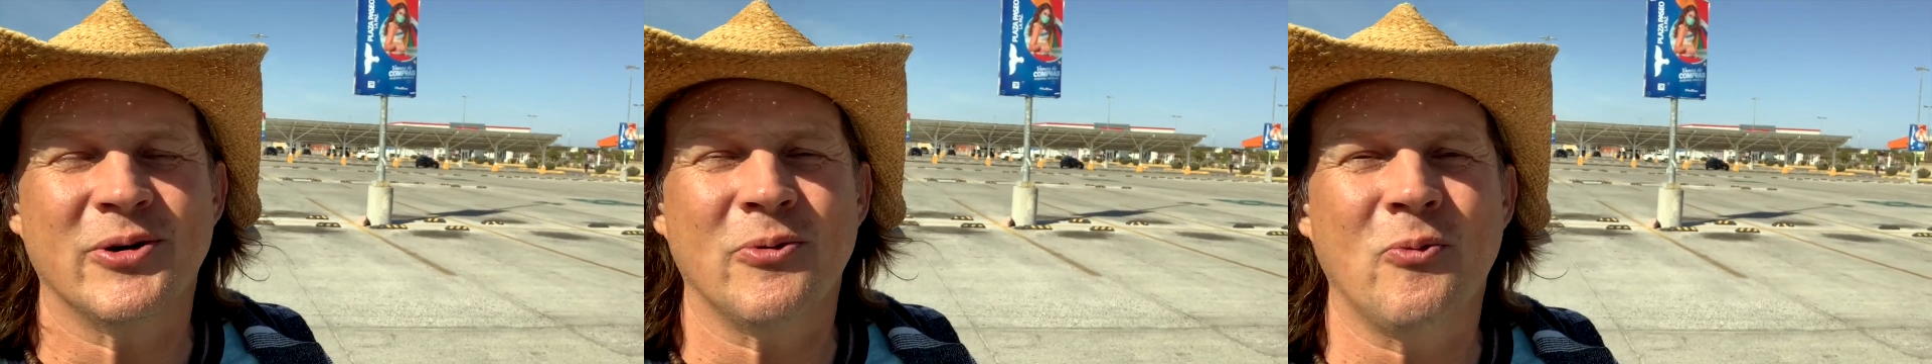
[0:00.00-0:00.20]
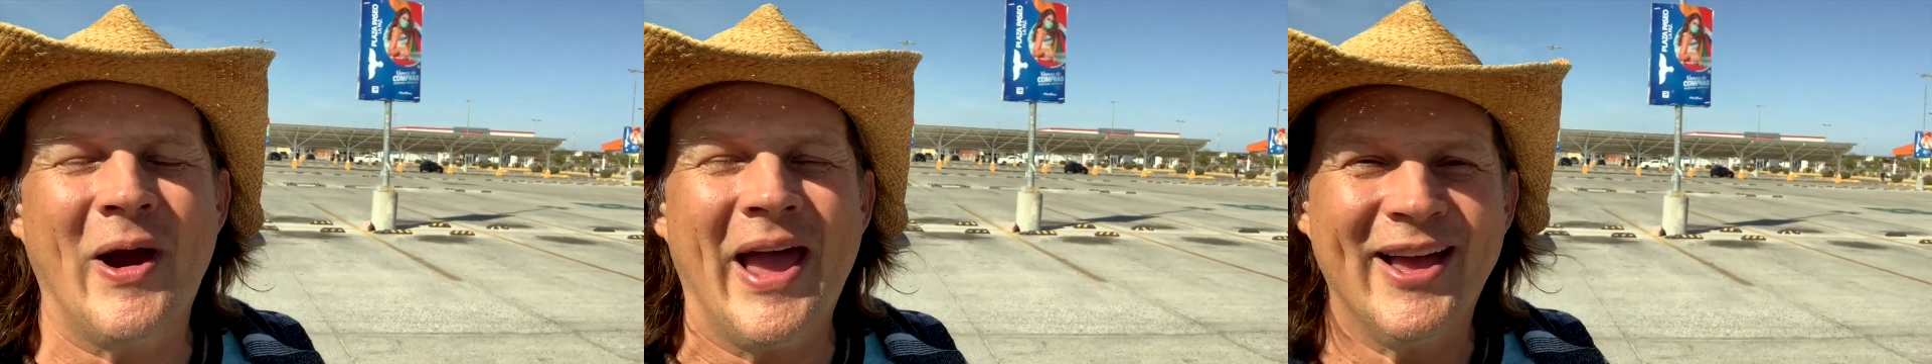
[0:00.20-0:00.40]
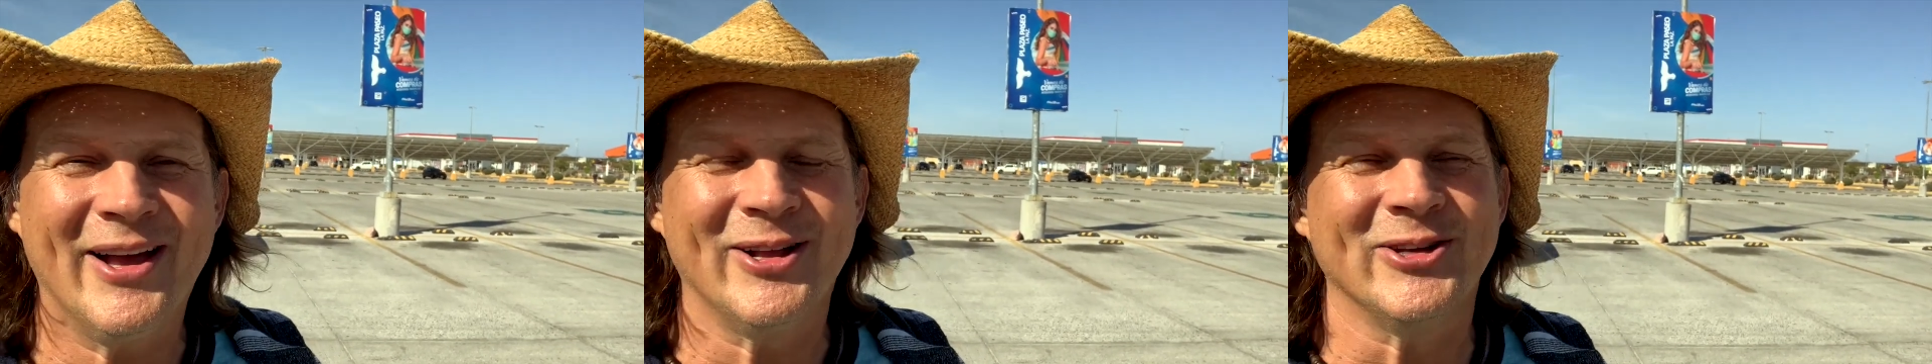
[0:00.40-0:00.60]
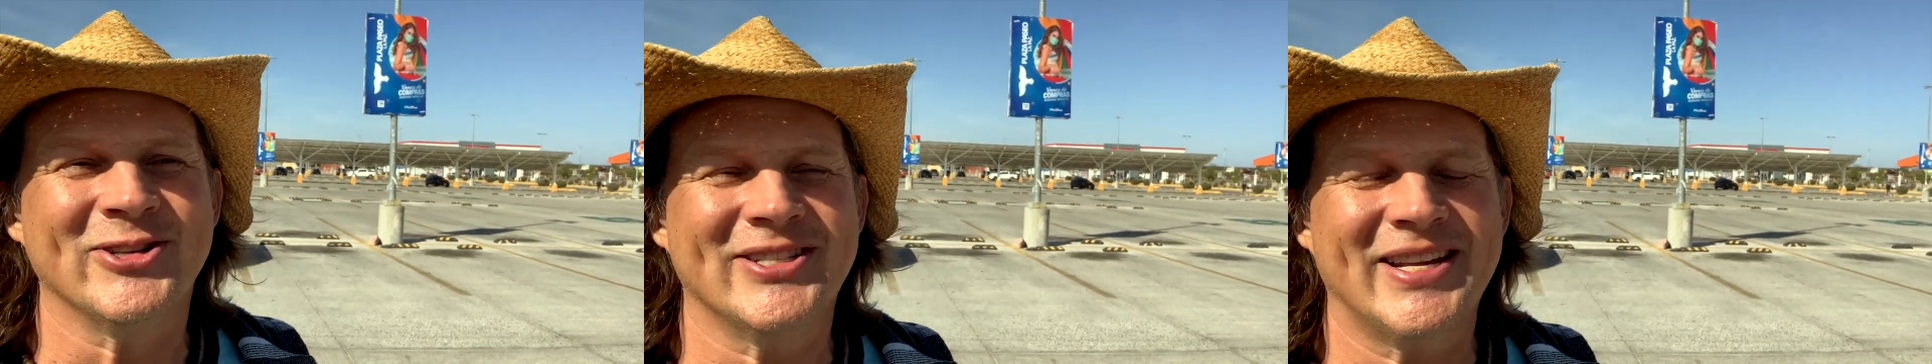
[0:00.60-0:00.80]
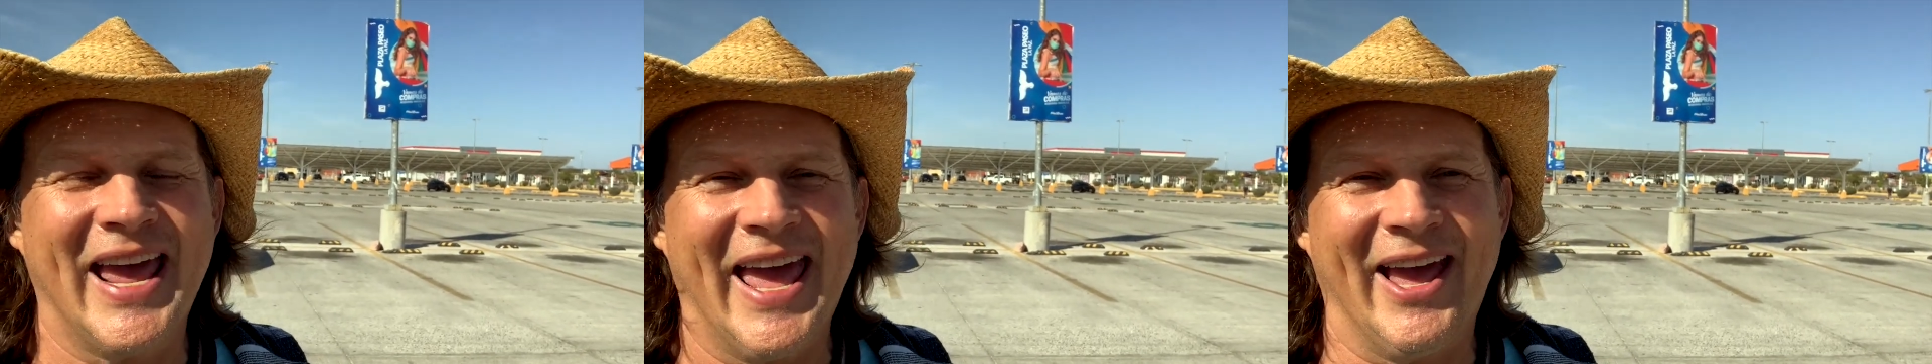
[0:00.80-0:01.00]
whale's
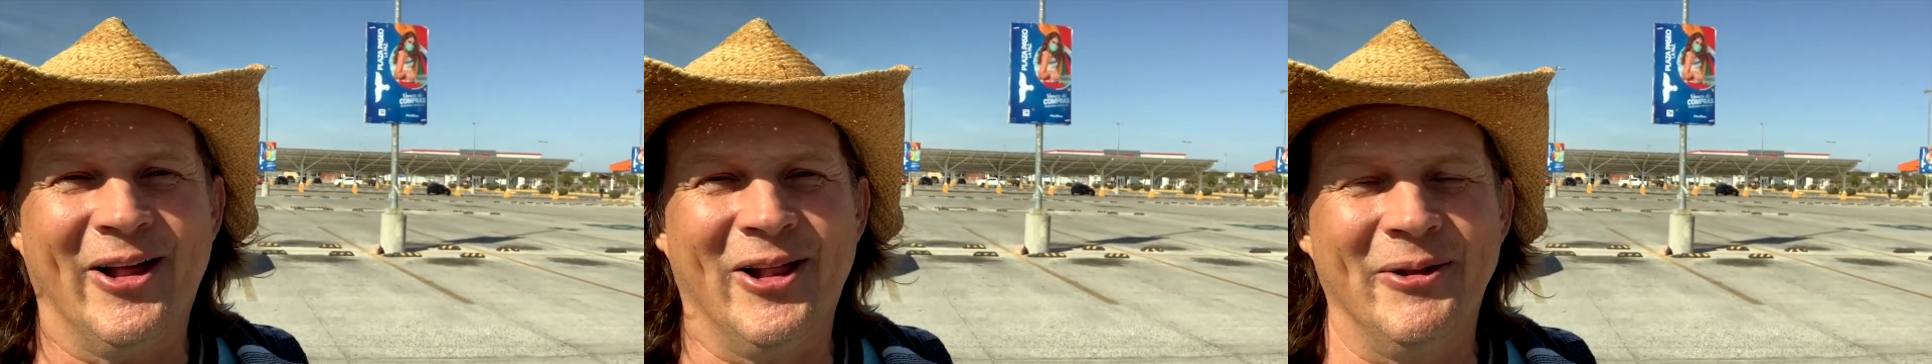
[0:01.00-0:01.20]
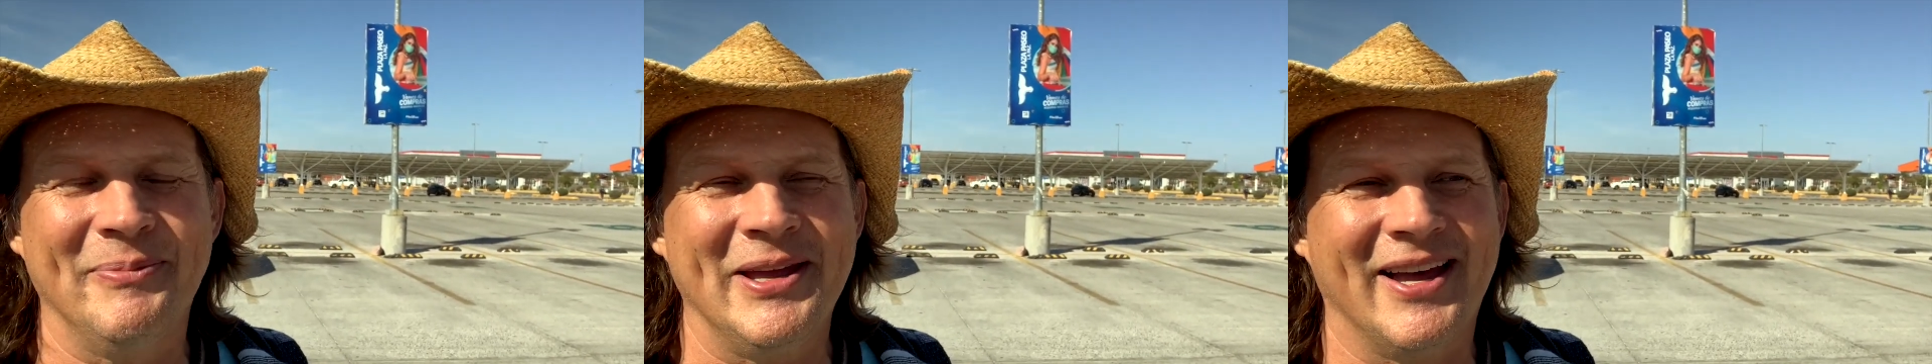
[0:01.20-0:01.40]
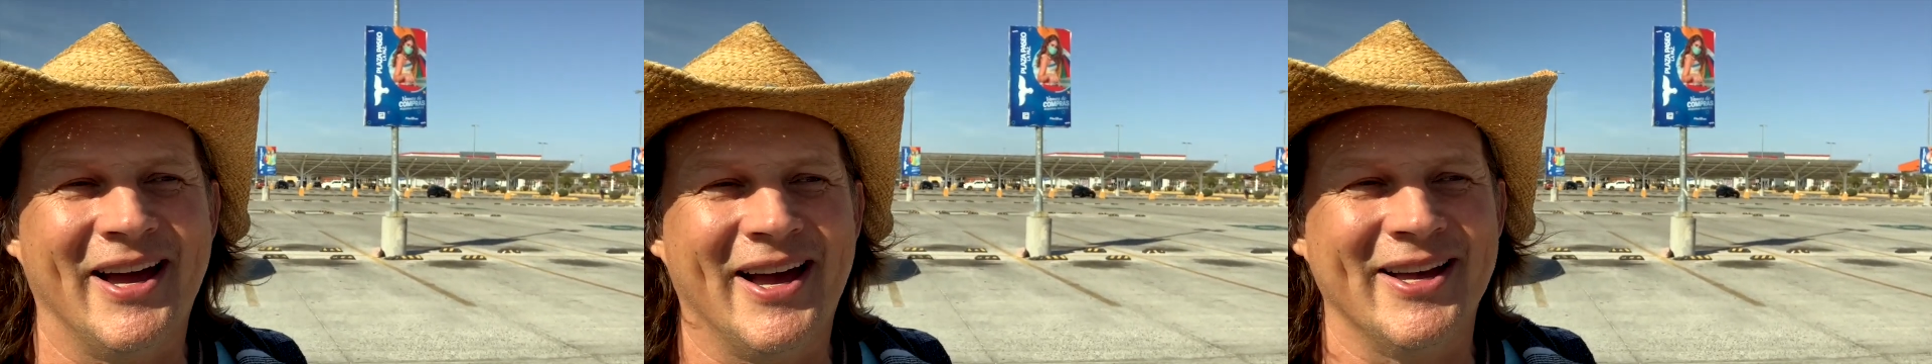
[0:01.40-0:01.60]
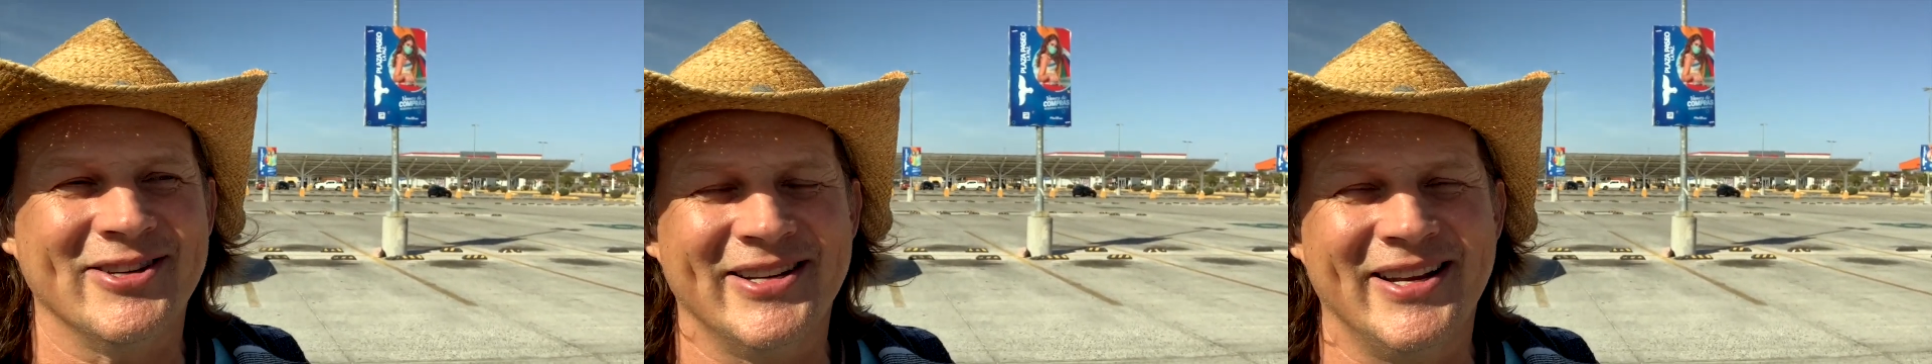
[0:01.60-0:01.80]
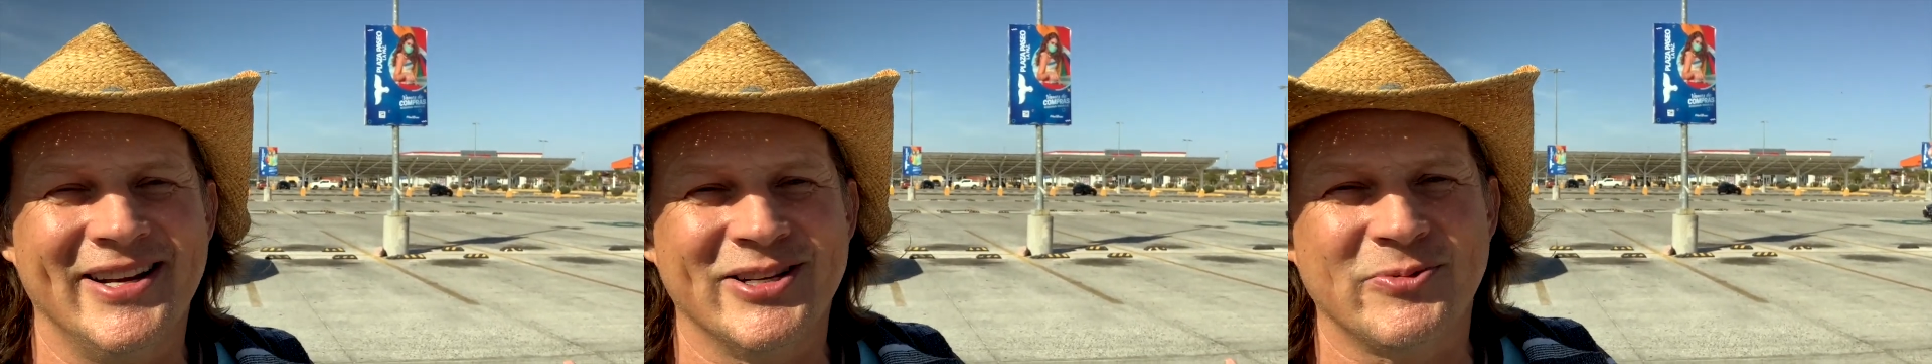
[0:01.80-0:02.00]
tail because
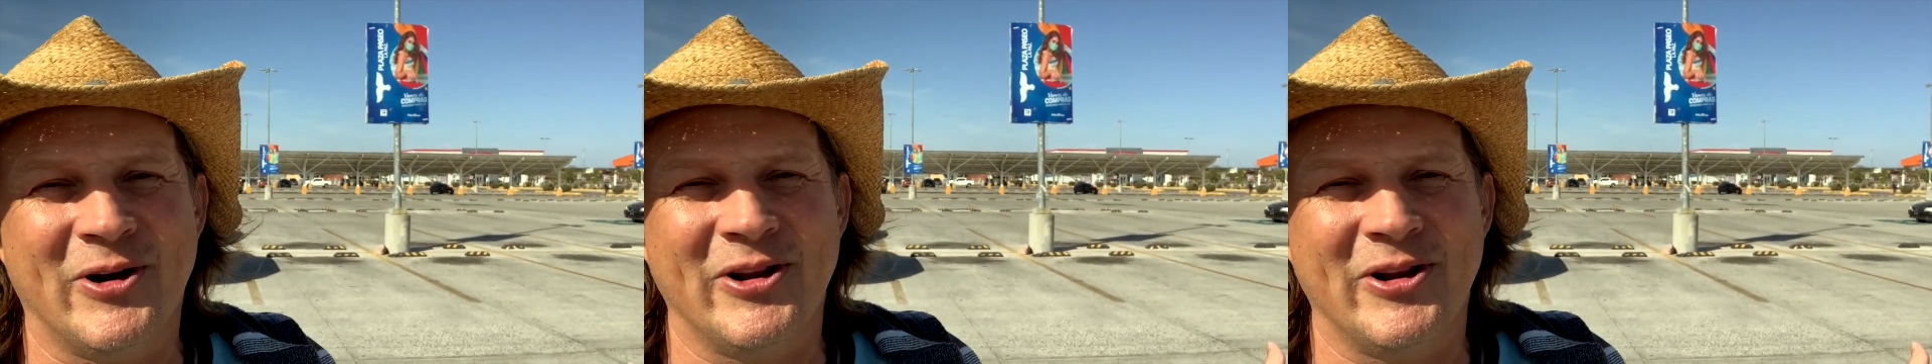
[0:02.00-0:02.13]
it is where